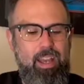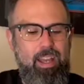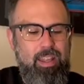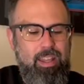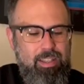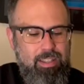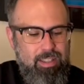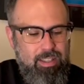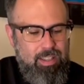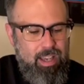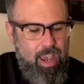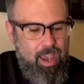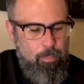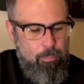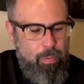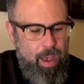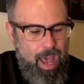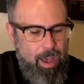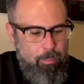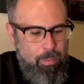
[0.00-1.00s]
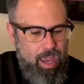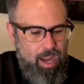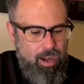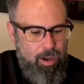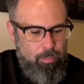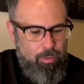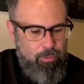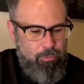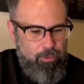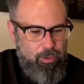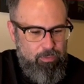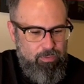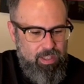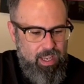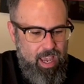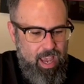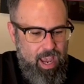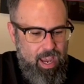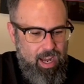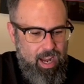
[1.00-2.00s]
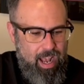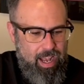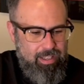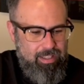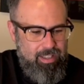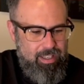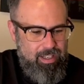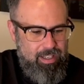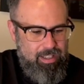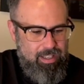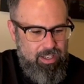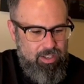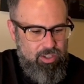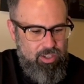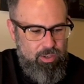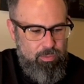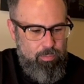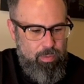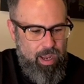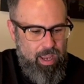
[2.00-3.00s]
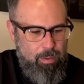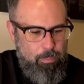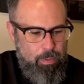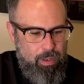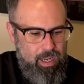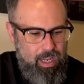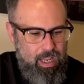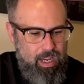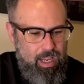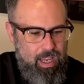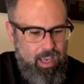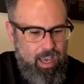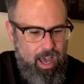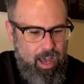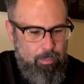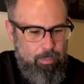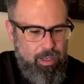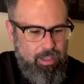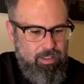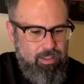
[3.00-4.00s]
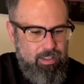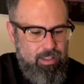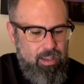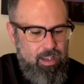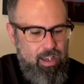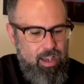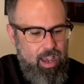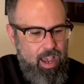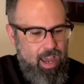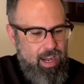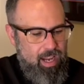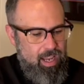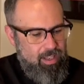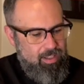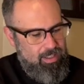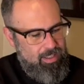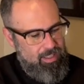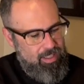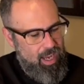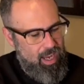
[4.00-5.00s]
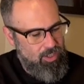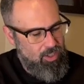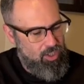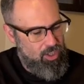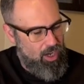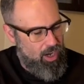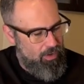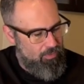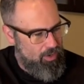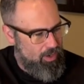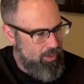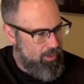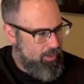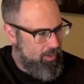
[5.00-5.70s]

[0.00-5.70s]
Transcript: This is a Batman number 58 Essen edition by Panini Comics and a sketch cover,